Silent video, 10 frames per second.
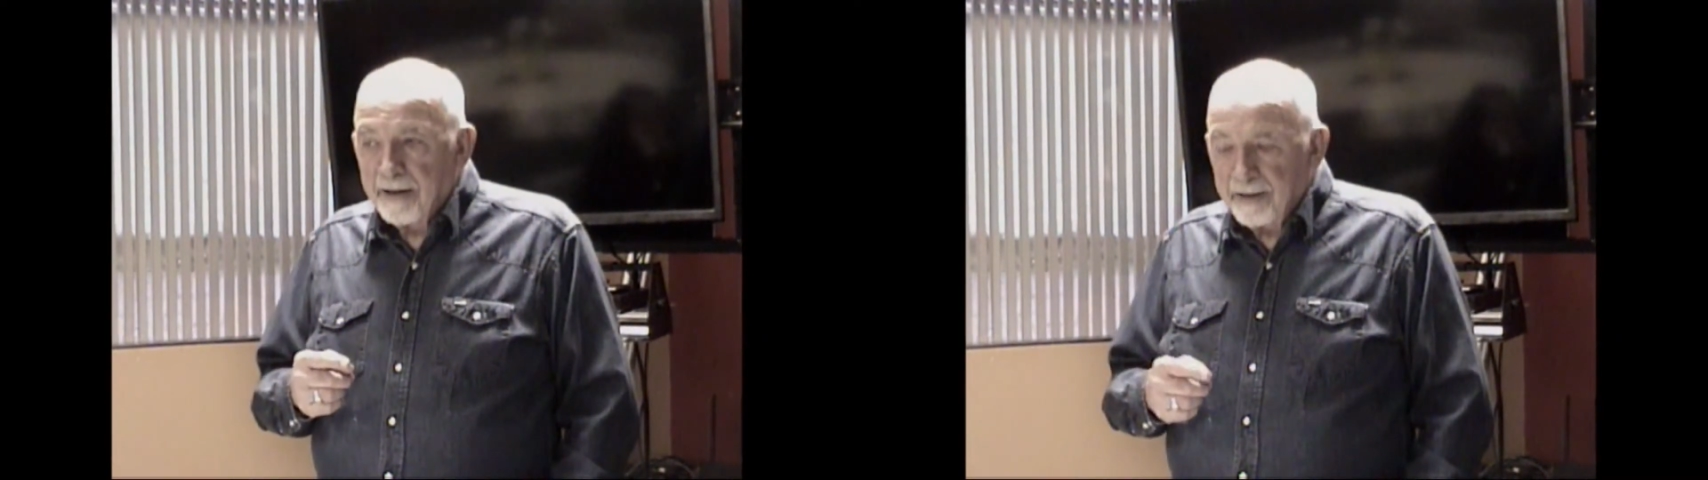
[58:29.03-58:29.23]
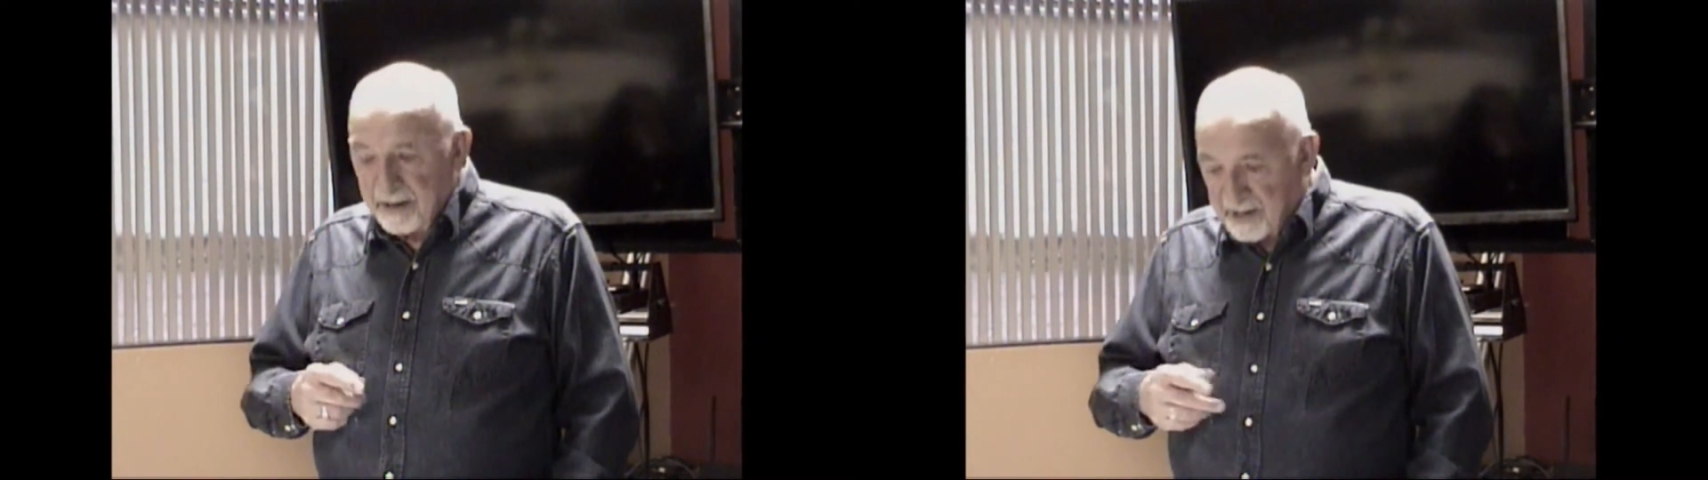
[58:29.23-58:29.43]

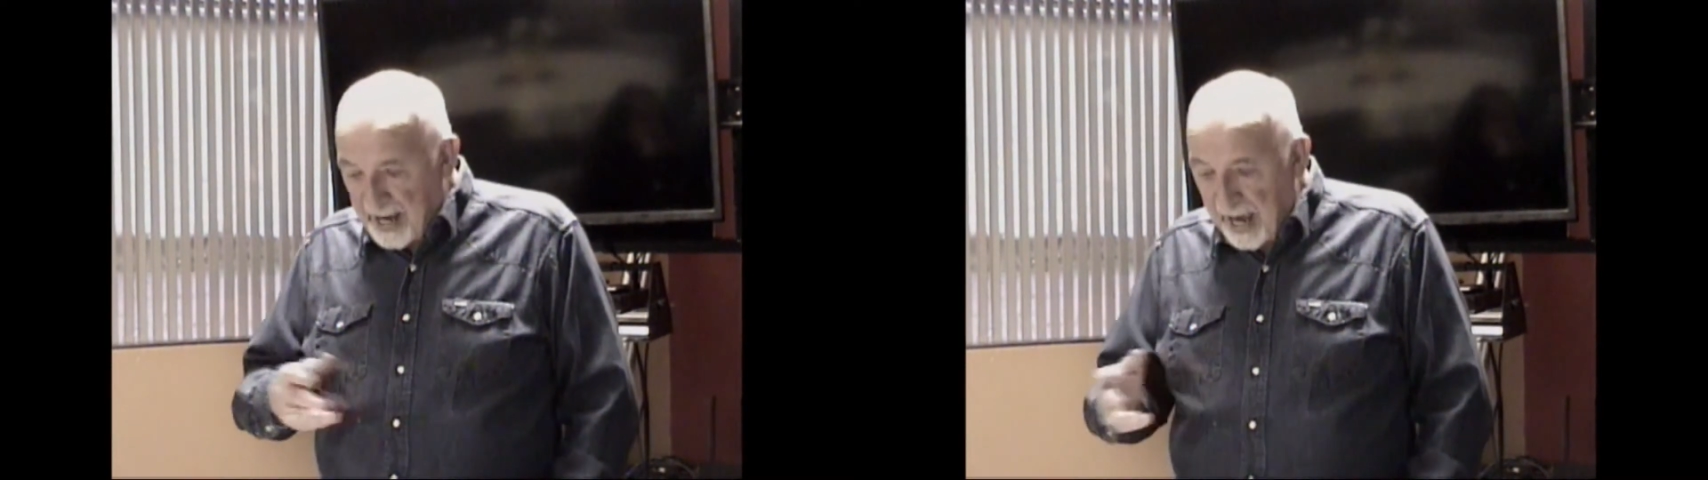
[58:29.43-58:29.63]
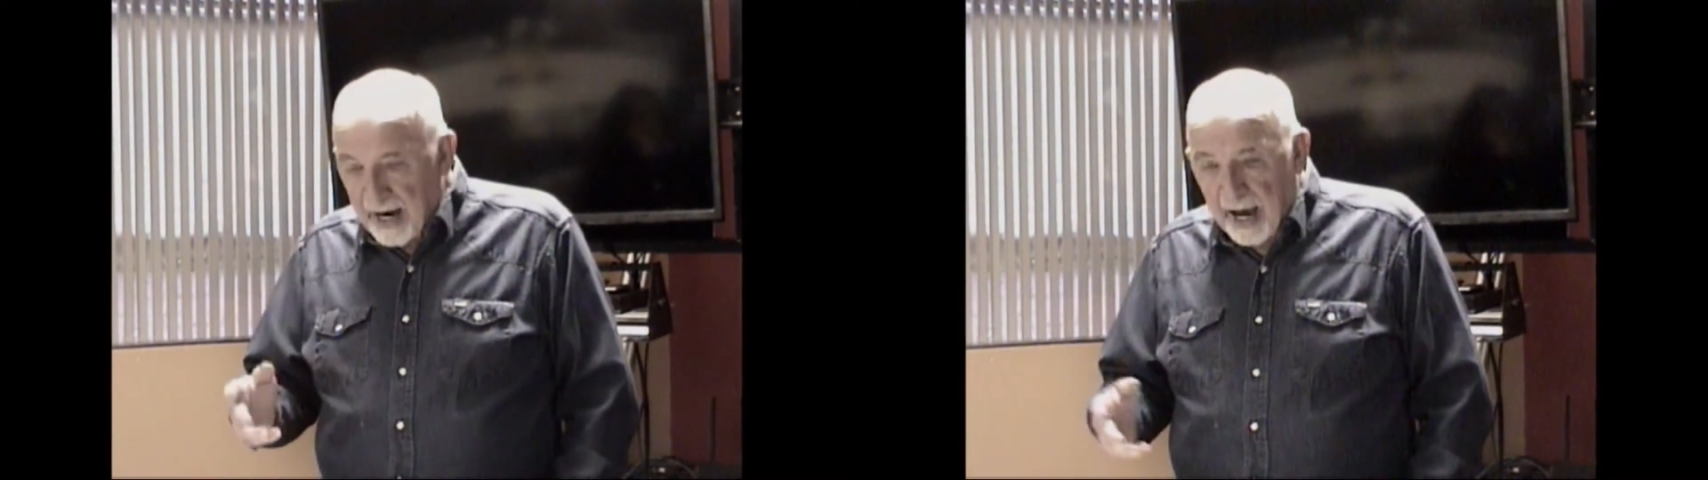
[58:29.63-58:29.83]
these
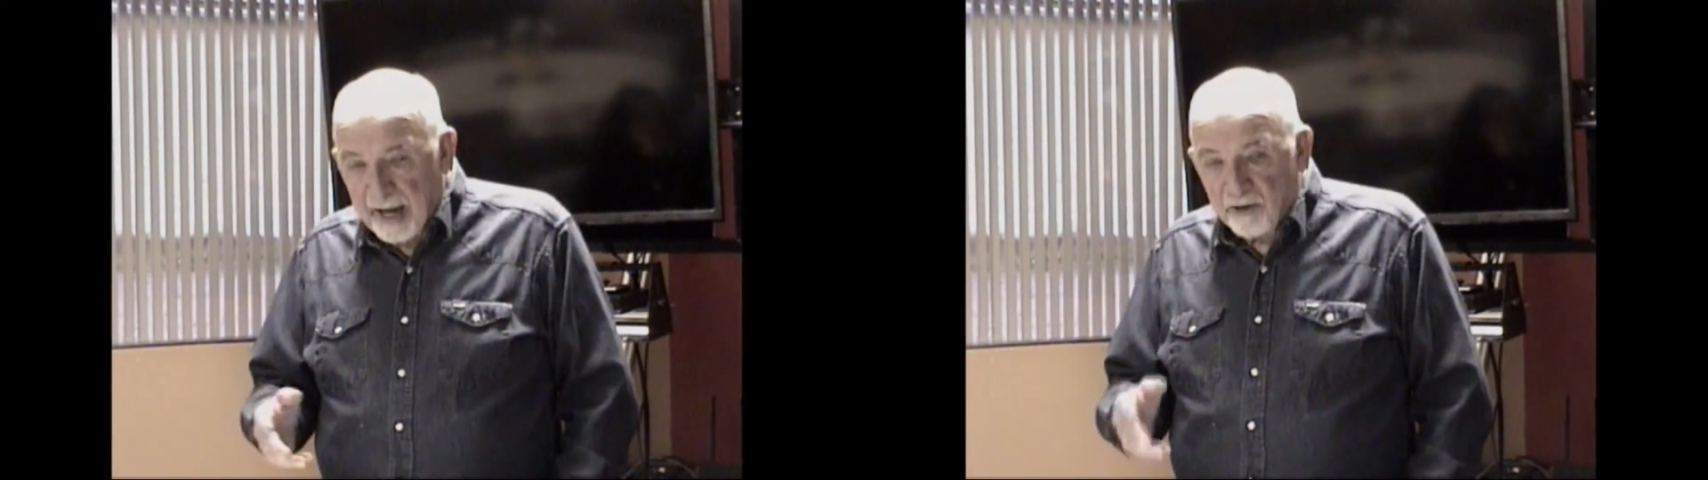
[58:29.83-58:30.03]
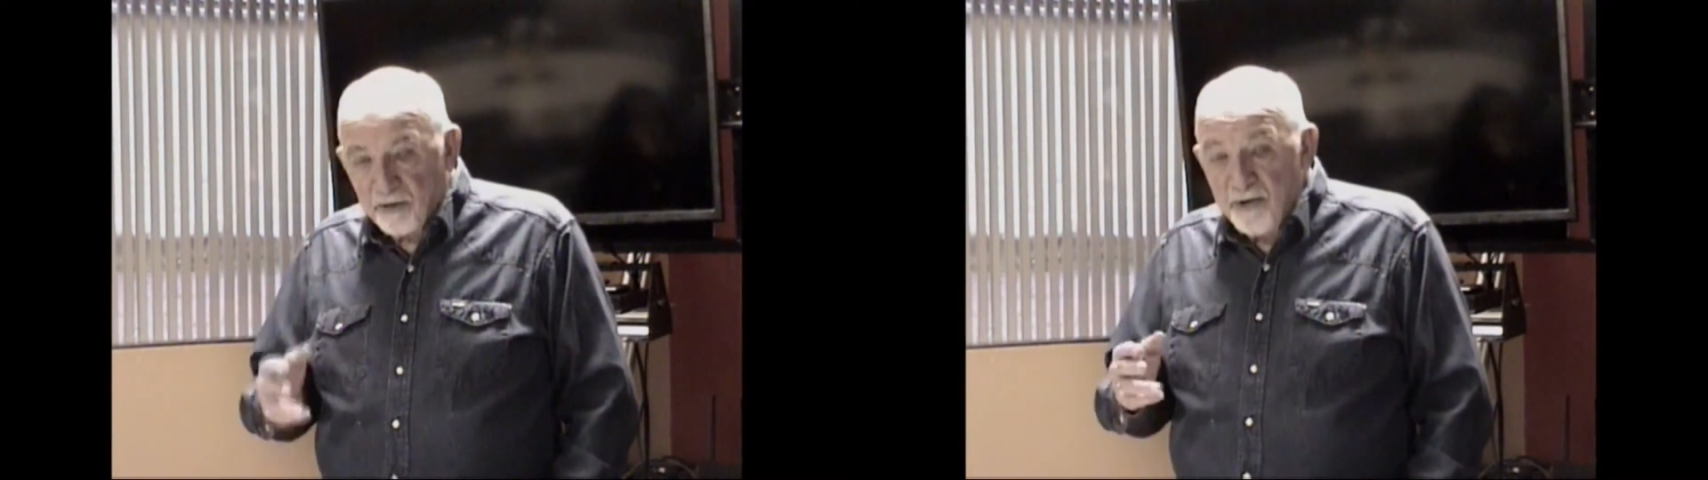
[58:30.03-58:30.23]

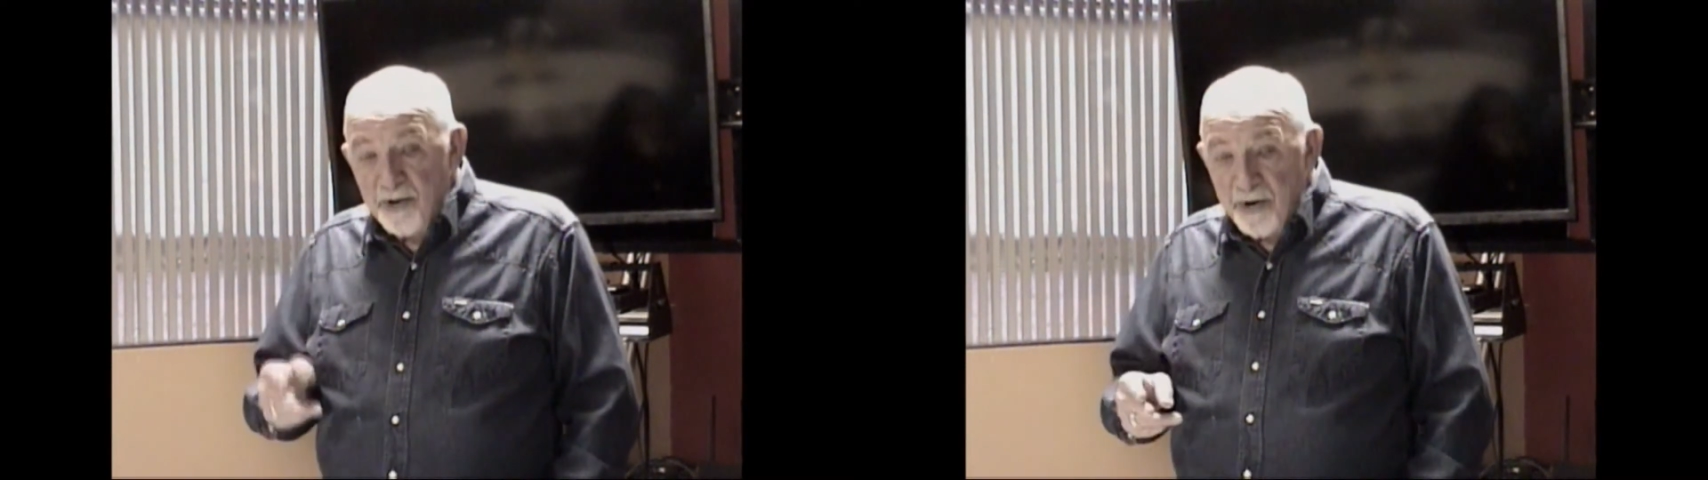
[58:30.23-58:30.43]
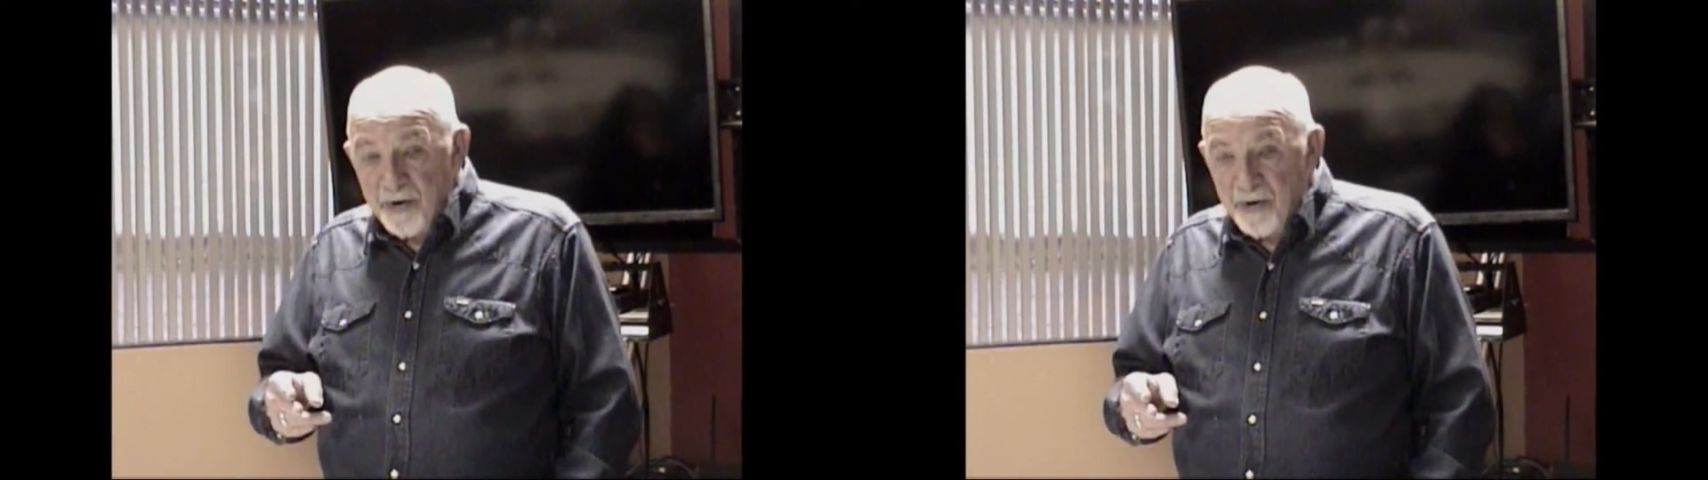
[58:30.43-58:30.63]
Danites,
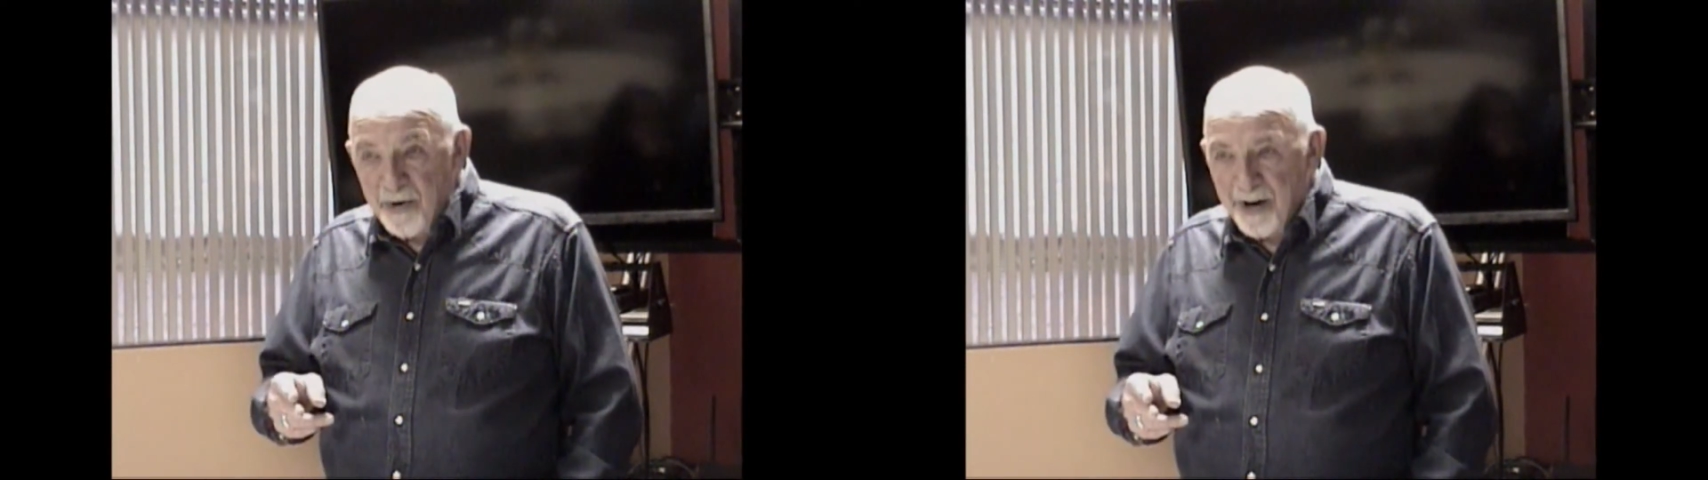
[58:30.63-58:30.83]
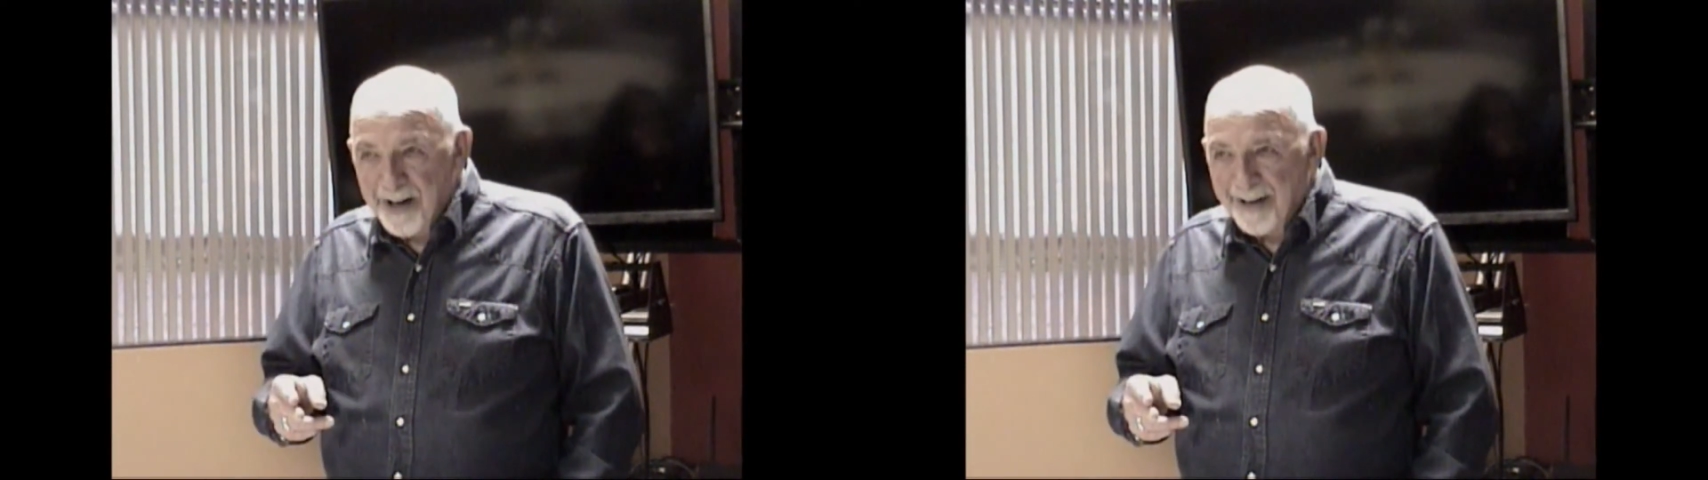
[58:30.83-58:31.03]

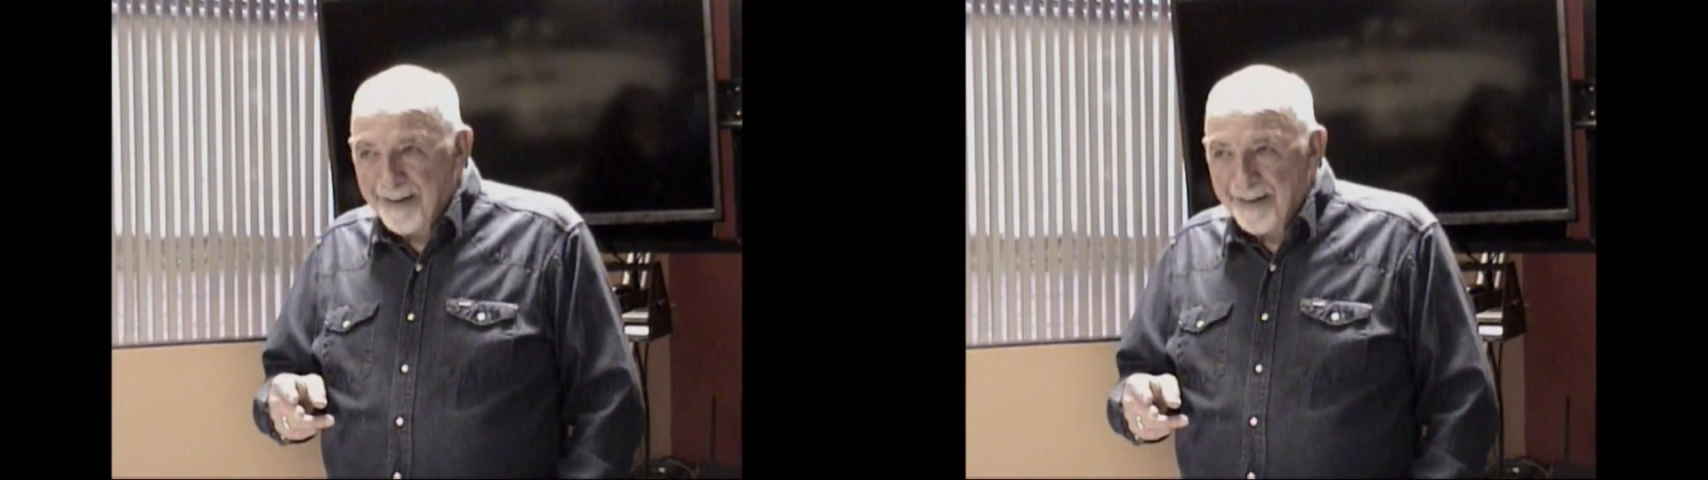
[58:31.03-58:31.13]
knew